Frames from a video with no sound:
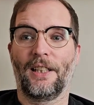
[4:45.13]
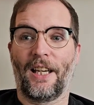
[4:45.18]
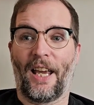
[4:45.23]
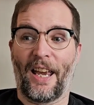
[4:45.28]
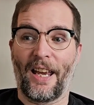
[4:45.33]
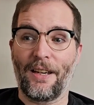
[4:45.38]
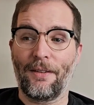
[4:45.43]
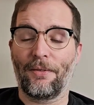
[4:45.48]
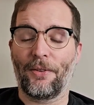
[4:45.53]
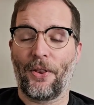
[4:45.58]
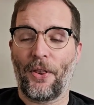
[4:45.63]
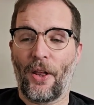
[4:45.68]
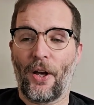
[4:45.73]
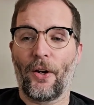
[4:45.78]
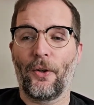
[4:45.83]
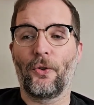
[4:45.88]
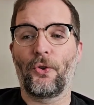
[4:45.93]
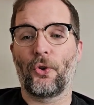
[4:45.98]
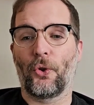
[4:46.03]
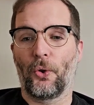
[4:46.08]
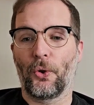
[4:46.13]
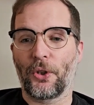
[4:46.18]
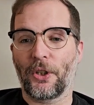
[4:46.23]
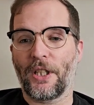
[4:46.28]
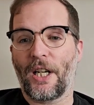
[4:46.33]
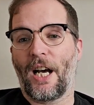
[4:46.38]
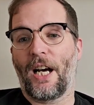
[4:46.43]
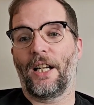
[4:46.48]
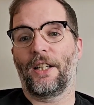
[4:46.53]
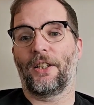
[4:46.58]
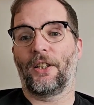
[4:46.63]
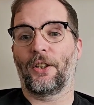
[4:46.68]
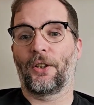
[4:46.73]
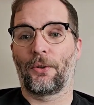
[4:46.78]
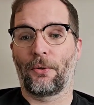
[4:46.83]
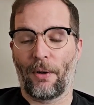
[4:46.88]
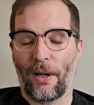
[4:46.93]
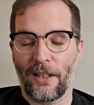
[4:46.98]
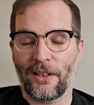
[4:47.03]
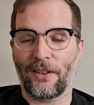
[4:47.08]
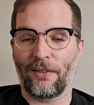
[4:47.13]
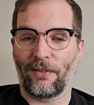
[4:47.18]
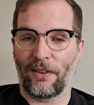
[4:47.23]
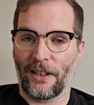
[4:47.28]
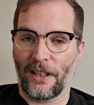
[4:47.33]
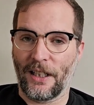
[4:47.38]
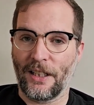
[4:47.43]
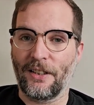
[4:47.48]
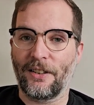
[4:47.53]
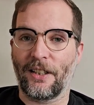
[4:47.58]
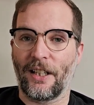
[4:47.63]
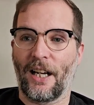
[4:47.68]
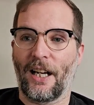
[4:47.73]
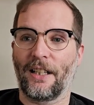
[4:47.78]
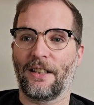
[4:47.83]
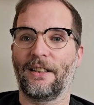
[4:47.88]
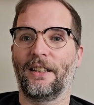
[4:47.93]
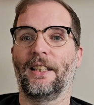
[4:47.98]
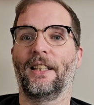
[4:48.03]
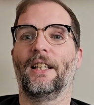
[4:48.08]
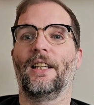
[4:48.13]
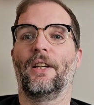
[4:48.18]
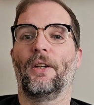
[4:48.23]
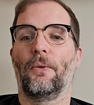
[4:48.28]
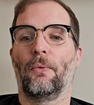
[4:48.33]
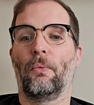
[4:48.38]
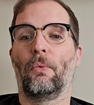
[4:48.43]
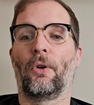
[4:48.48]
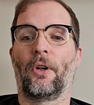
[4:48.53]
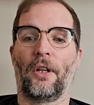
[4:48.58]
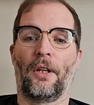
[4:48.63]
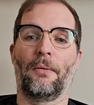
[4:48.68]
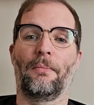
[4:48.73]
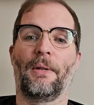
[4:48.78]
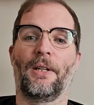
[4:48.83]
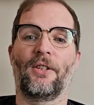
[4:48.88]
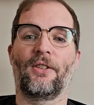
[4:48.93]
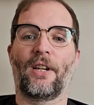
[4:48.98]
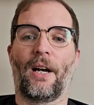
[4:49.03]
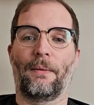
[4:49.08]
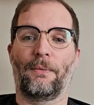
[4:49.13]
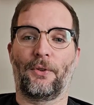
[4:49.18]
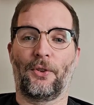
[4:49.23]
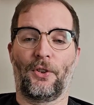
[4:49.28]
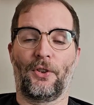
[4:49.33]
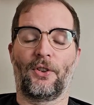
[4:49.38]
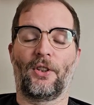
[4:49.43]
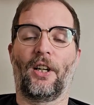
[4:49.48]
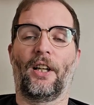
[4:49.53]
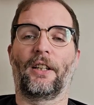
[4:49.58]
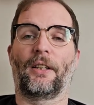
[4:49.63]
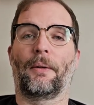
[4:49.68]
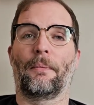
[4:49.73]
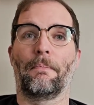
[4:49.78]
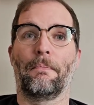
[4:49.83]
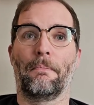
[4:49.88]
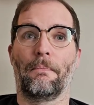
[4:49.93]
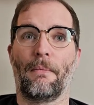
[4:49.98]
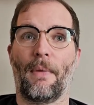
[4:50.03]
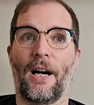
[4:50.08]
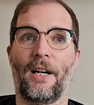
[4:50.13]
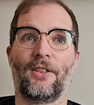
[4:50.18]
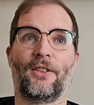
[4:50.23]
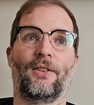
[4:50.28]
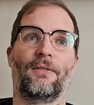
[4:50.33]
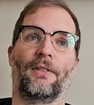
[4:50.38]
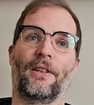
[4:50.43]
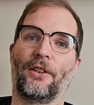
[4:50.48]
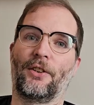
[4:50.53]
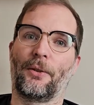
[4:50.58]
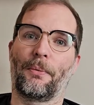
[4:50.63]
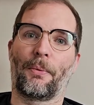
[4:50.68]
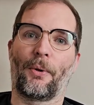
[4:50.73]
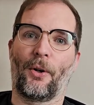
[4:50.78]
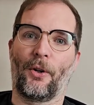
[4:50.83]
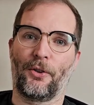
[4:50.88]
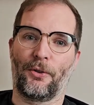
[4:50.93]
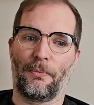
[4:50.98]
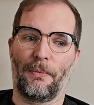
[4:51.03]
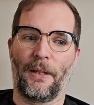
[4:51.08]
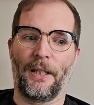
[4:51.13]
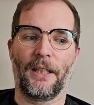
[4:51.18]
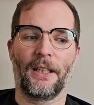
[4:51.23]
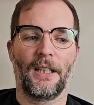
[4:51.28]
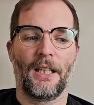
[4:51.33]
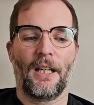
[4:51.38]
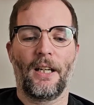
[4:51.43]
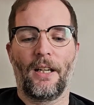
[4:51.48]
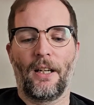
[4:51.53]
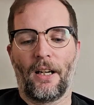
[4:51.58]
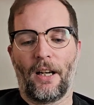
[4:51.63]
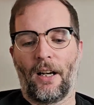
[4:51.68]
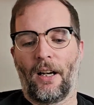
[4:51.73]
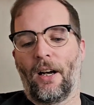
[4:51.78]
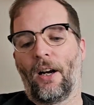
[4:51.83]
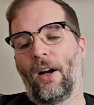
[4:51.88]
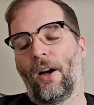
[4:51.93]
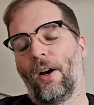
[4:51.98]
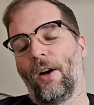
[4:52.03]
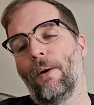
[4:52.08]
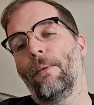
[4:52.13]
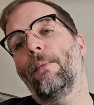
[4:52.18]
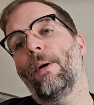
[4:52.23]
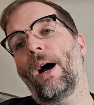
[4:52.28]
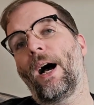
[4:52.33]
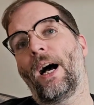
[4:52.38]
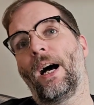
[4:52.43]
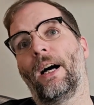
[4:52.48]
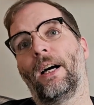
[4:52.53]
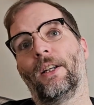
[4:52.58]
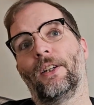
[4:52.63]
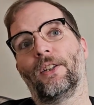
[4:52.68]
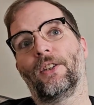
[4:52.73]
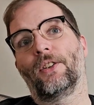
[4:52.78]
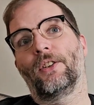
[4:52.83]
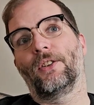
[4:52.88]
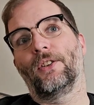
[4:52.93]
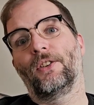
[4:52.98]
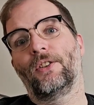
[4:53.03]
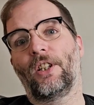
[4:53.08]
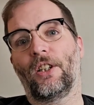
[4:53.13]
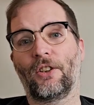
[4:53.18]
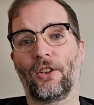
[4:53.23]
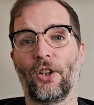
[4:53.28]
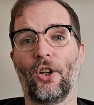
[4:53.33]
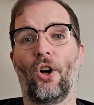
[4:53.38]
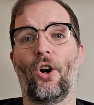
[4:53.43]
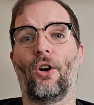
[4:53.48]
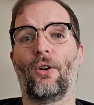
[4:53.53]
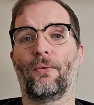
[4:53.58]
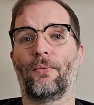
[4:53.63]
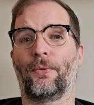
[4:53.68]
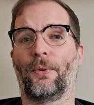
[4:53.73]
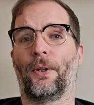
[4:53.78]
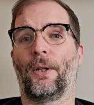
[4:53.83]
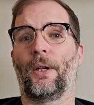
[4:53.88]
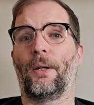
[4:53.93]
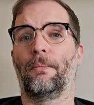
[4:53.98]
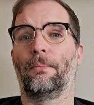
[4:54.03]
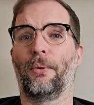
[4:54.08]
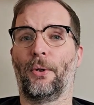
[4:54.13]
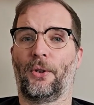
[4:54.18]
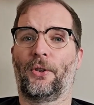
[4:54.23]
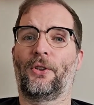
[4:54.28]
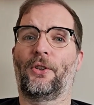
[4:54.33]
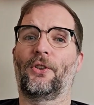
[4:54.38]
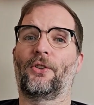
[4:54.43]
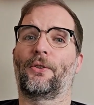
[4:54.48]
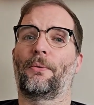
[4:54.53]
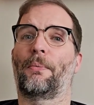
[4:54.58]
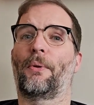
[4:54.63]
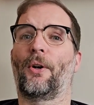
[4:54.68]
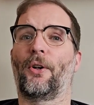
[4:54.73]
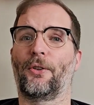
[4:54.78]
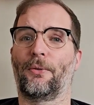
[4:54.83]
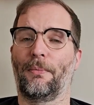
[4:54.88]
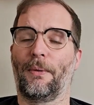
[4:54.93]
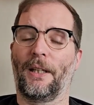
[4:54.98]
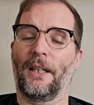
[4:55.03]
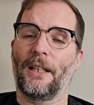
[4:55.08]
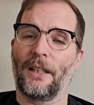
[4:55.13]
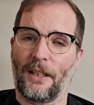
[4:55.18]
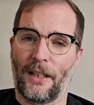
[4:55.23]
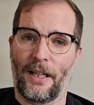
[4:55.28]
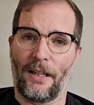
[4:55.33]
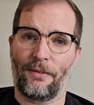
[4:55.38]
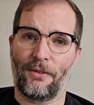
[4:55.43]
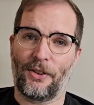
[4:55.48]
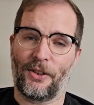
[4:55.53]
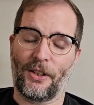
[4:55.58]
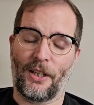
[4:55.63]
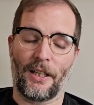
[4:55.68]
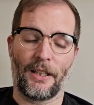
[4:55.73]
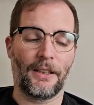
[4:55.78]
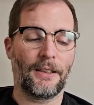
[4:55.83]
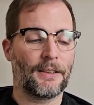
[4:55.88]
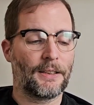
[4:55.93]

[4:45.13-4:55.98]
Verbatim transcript: even though Jordan had aggressively hinted at it, one of the Min chapters like massively surprised me, um, and takes a lot for books to surprise me, I have to say.